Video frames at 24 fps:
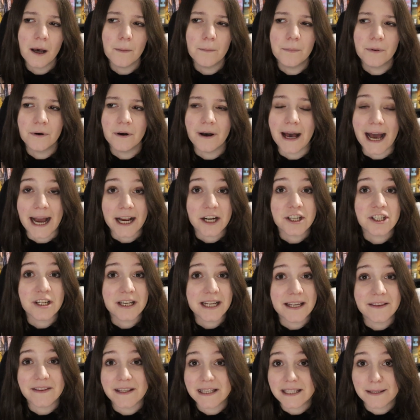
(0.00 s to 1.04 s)
but
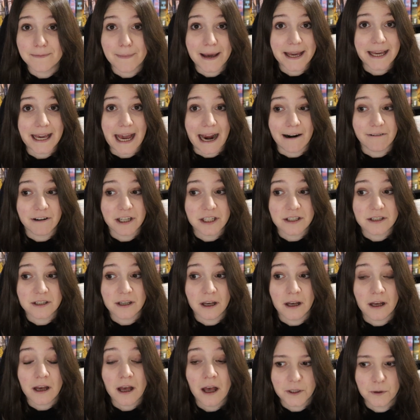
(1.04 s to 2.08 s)
actually this main
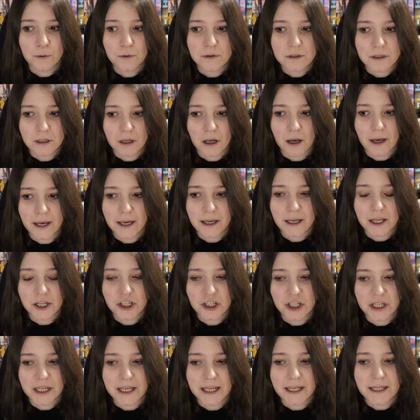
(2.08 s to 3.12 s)
character feels like
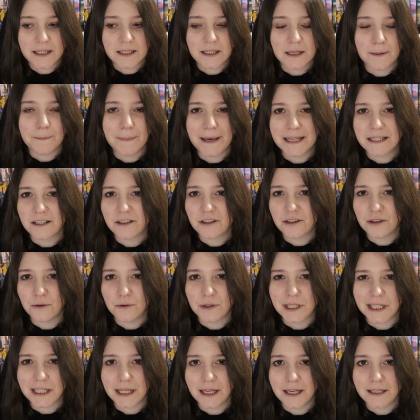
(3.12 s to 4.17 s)
she is better
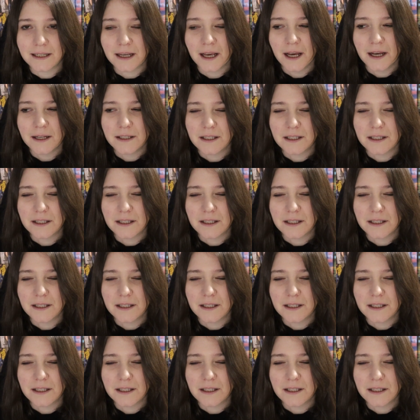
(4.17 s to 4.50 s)
suited